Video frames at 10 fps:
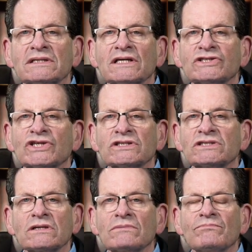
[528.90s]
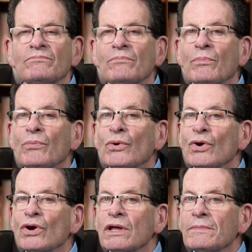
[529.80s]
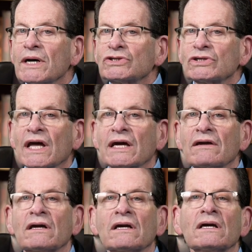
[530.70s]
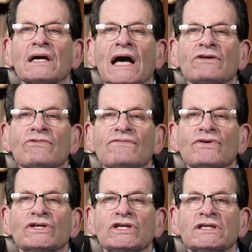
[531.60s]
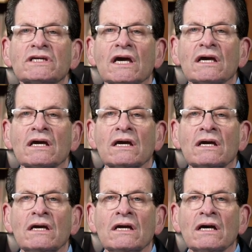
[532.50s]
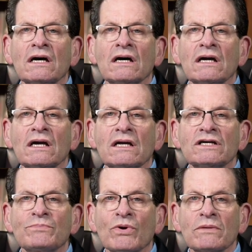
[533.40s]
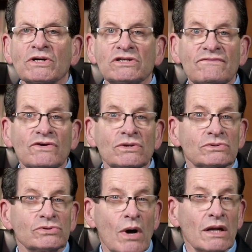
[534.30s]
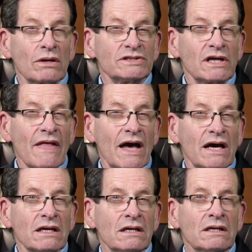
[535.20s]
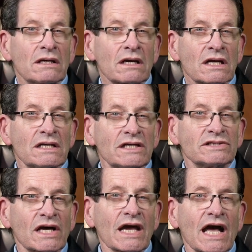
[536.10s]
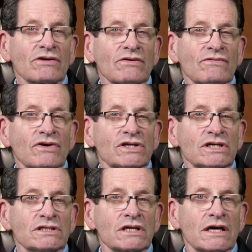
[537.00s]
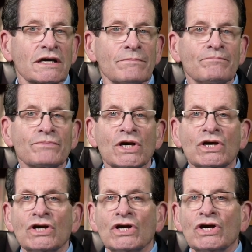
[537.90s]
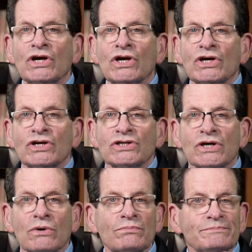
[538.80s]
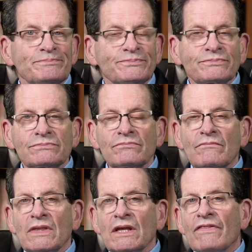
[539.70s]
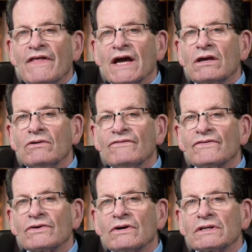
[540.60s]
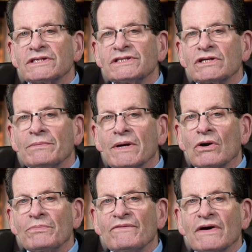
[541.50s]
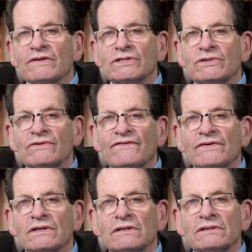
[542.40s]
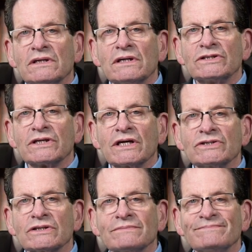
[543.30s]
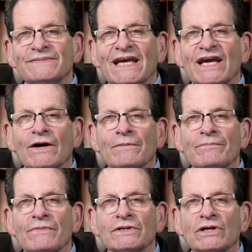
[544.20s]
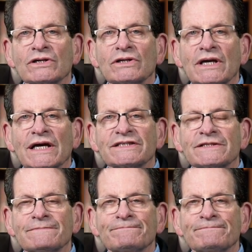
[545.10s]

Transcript: just pretty much like calorie-free cheesecake, and is pretty much, if you swallow that, going to taste like calorie-free cheesecake. So thank you for listening to me. you found this useful and educational. Take care. Talk to you next.